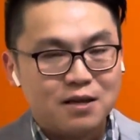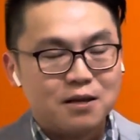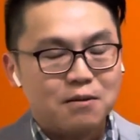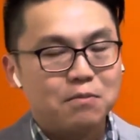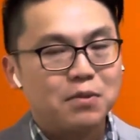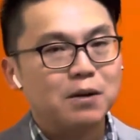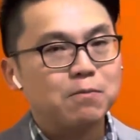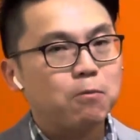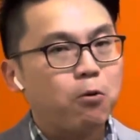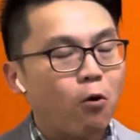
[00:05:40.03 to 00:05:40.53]

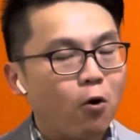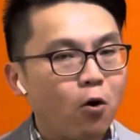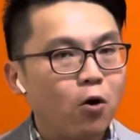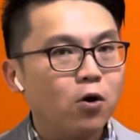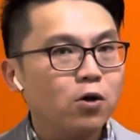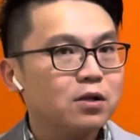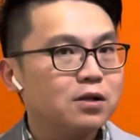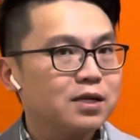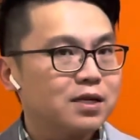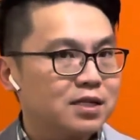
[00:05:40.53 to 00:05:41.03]
But
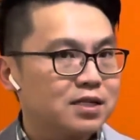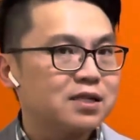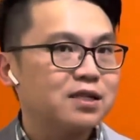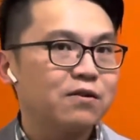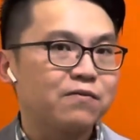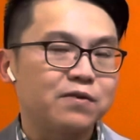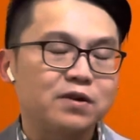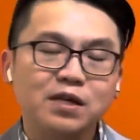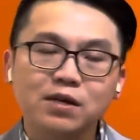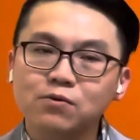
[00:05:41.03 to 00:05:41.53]
Paul, he's
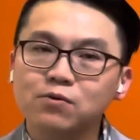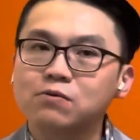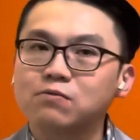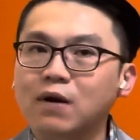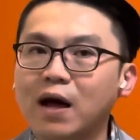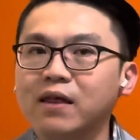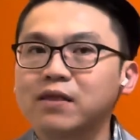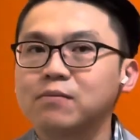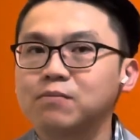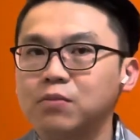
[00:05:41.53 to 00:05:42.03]
different. He would
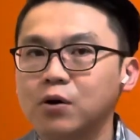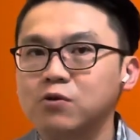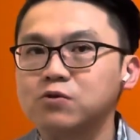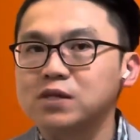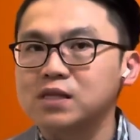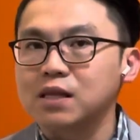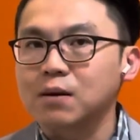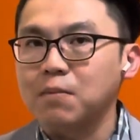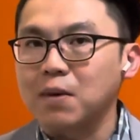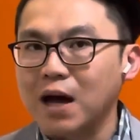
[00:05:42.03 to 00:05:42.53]
rather
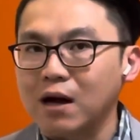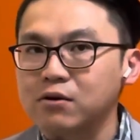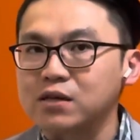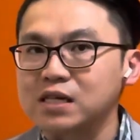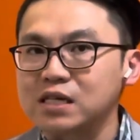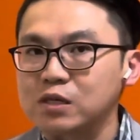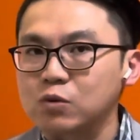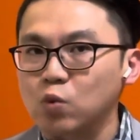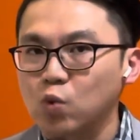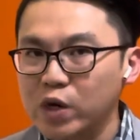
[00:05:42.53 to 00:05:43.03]
boast about
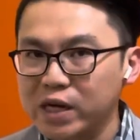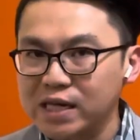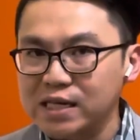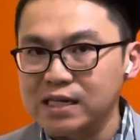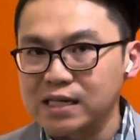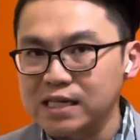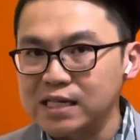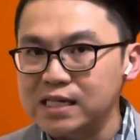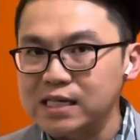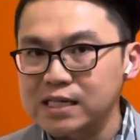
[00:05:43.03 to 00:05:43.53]
his
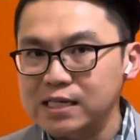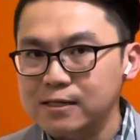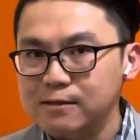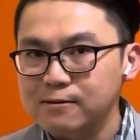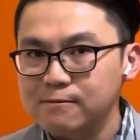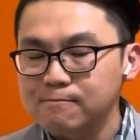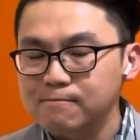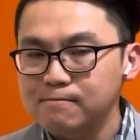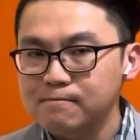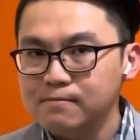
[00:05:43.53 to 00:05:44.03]
weakness.
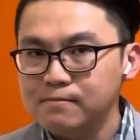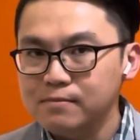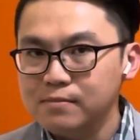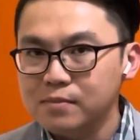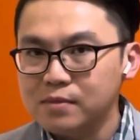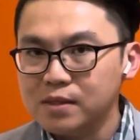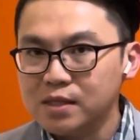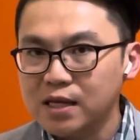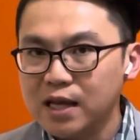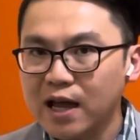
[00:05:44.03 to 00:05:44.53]

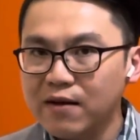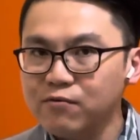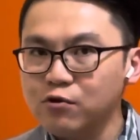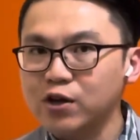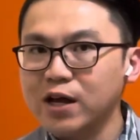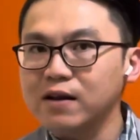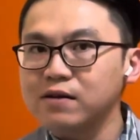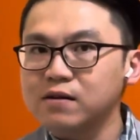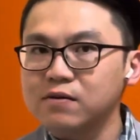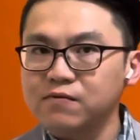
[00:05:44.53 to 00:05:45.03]
Have a look
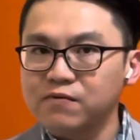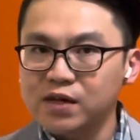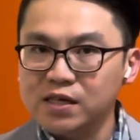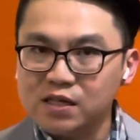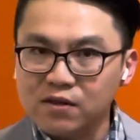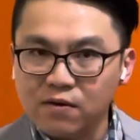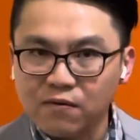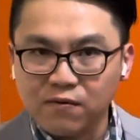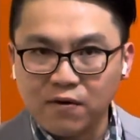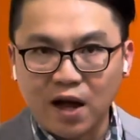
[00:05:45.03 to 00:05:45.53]
at
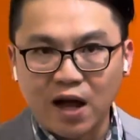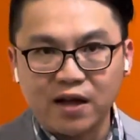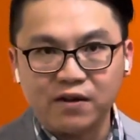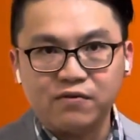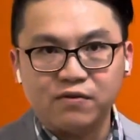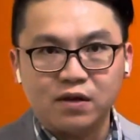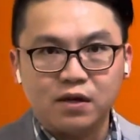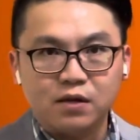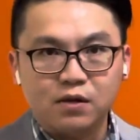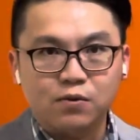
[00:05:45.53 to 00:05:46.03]
verse 5
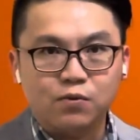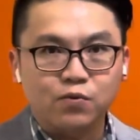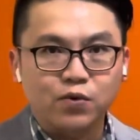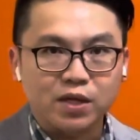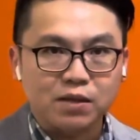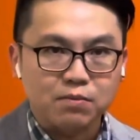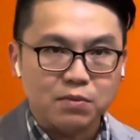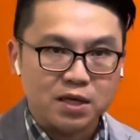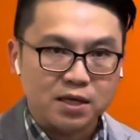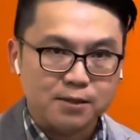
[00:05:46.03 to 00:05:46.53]

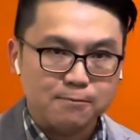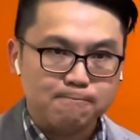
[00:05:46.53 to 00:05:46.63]
with me.